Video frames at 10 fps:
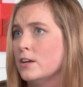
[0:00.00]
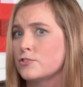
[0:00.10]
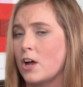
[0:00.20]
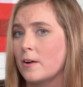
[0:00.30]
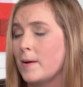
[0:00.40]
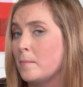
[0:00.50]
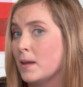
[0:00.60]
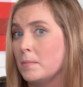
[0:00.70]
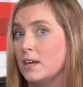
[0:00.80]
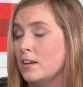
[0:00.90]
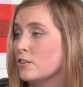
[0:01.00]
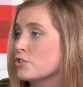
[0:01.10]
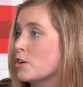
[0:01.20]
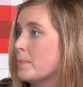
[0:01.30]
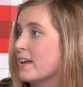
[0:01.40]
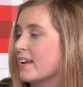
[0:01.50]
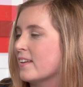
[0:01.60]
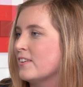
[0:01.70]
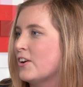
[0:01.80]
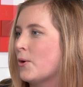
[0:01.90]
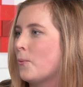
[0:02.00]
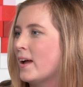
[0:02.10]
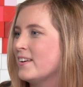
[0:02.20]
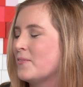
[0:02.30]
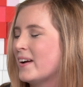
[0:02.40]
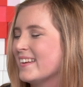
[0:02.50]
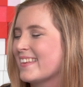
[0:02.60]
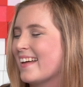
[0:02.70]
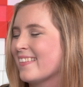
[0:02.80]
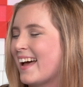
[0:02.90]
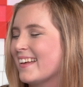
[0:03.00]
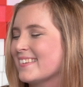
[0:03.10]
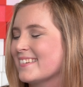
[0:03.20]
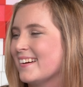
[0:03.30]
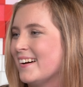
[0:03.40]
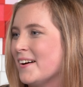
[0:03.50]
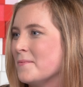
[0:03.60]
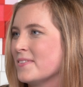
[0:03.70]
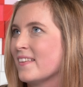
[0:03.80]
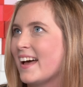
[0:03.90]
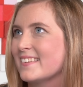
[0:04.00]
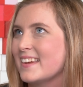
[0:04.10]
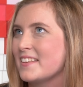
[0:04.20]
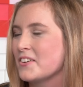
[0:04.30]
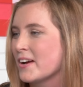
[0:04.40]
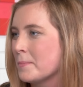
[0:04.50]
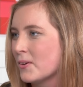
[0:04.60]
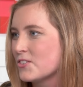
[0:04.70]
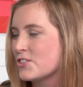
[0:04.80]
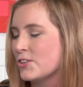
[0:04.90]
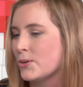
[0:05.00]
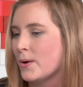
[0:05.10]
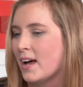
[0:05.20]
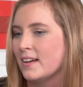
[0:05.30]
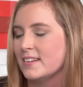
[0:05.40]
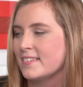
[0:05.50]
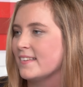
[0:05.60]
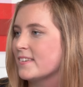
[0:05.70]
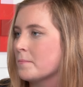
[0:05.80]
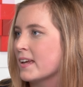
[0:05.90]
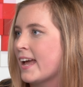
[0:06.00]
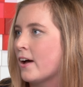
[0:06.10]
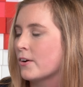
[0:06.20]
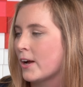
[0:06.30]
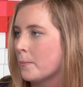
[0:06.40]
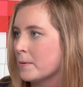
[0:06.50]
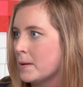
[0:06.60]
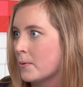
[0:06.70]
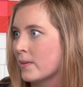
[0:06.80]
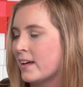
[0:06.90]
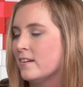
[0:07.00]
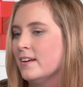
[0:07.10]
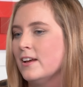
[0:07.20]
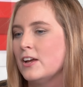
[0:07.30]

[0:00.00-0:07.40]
talk about maybe shipping and when is that the last day that you're able to send something out, or helping people that